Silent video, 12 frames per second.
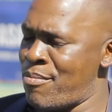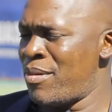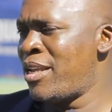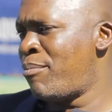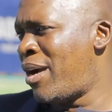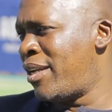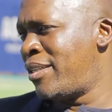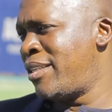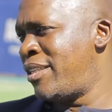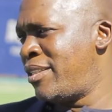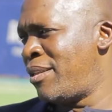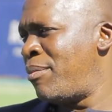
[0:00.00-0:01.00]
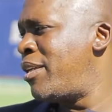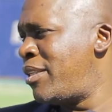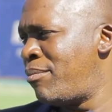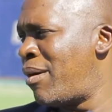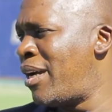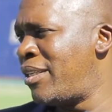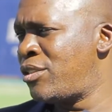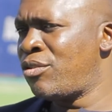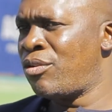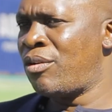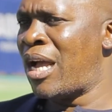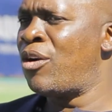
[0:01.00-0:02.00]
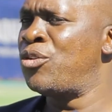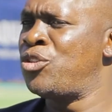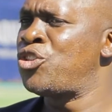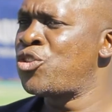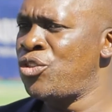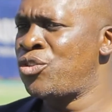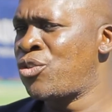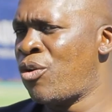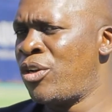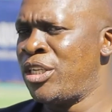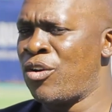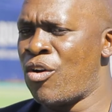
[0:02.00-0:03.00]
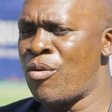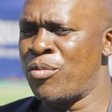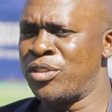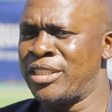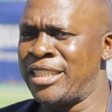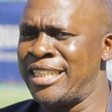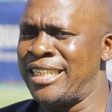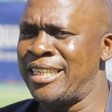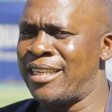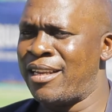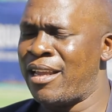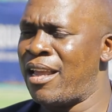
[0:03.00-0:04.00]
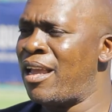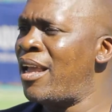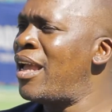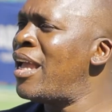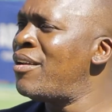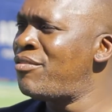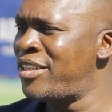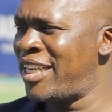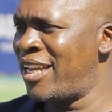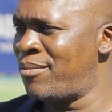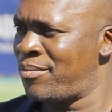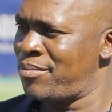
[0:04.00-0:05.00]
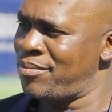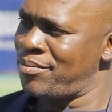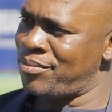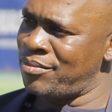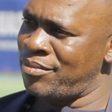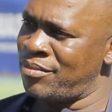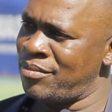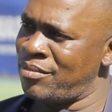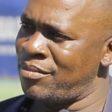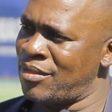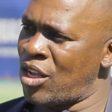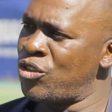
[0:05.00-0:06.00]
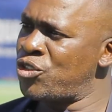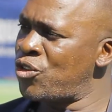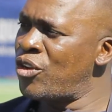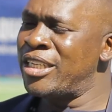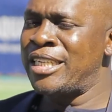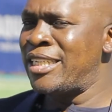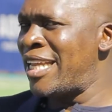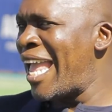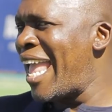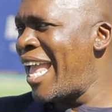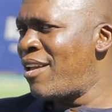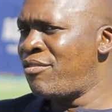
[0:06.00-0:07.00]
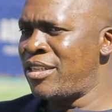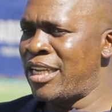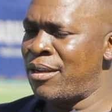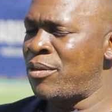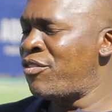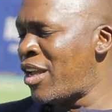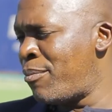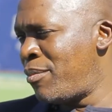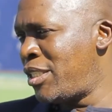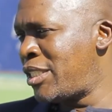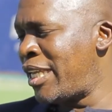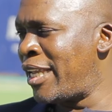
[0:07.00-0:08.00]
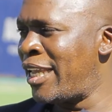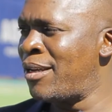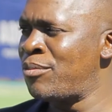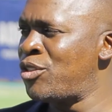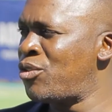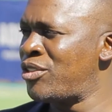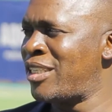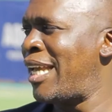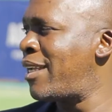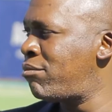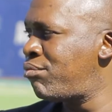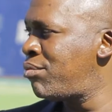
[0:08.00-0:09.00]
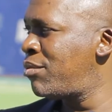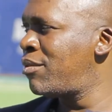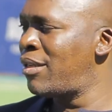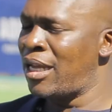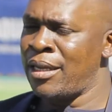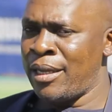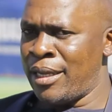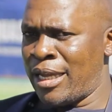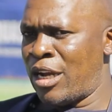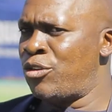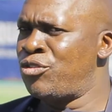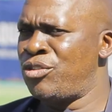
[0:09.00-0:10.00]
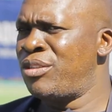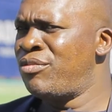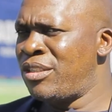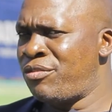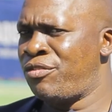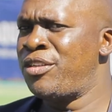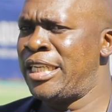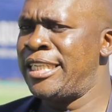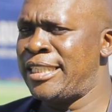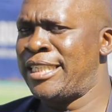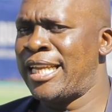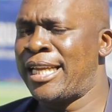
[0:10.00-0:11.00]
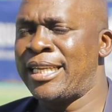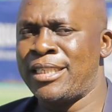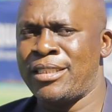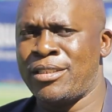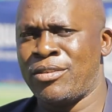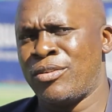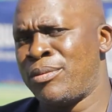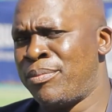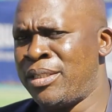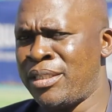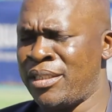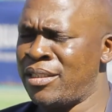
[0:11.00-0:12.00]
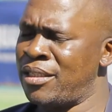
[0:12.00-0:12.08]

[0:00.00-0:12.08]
The main man. So I was scoring almost in every game. I was scoring in every game. If I miss a game, it was like I would even feel it like it's not me.